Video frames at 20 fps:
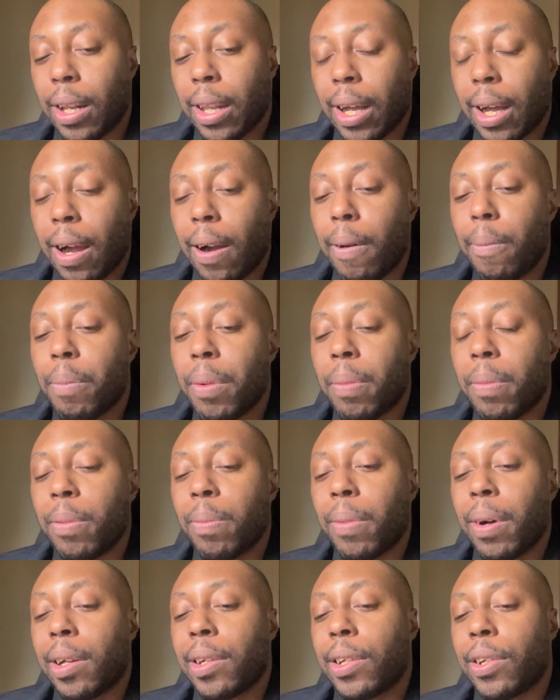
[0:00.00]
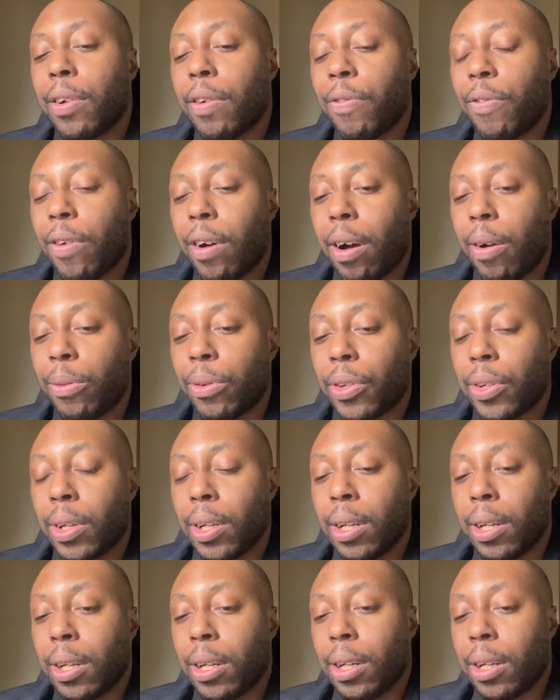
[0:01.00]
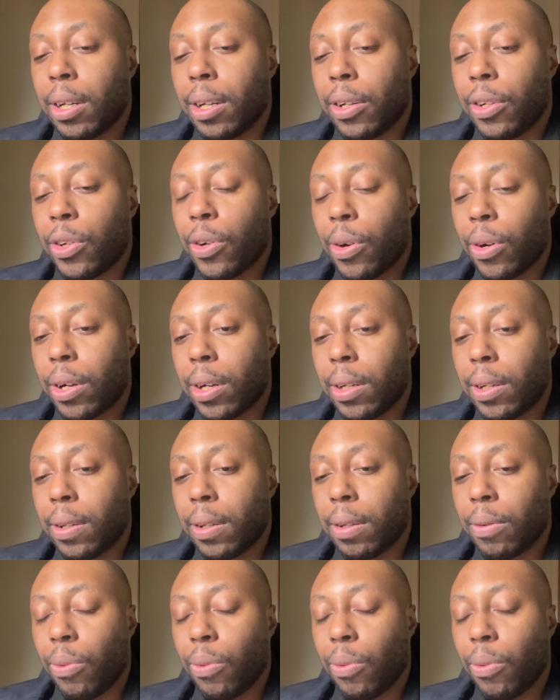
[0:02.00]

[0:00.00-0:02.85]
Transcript: Like I remember myself where I was talking